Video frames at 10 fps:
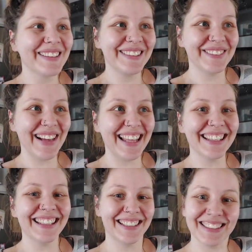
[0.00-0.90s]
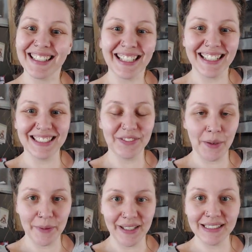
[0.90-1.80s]
oh man, literally it is
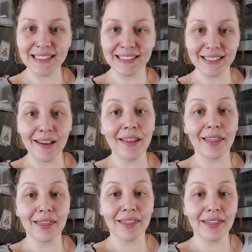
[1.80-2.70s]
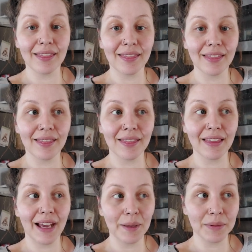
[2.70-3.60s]
February 16th.
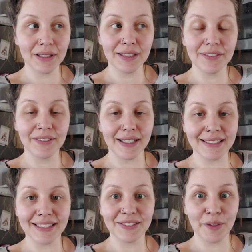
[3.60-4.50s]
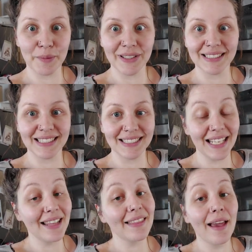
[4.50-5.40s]
I believe, yes, it is February
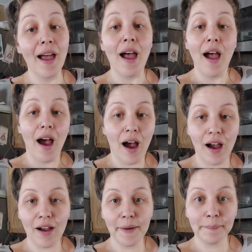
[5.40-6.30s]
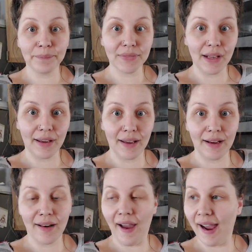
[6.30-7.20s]
16th. Um,
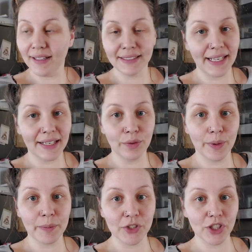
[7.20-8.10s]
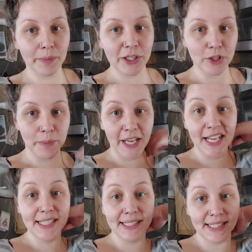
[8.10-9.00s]
and I decided we butchered a bunch of
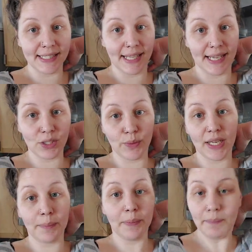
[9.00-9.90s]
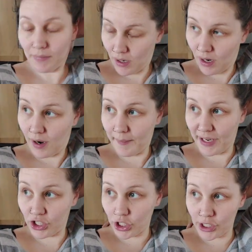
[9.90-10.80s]
pigs this last week, um,
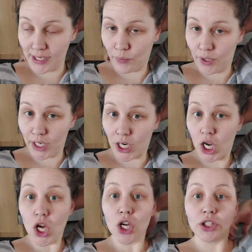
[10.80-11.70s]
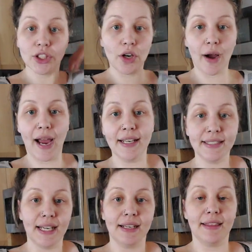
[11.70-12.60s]
and Josh is at work. So I
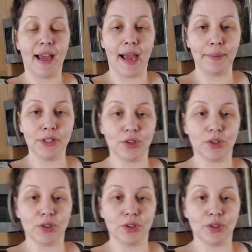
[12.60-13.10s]
decided that I was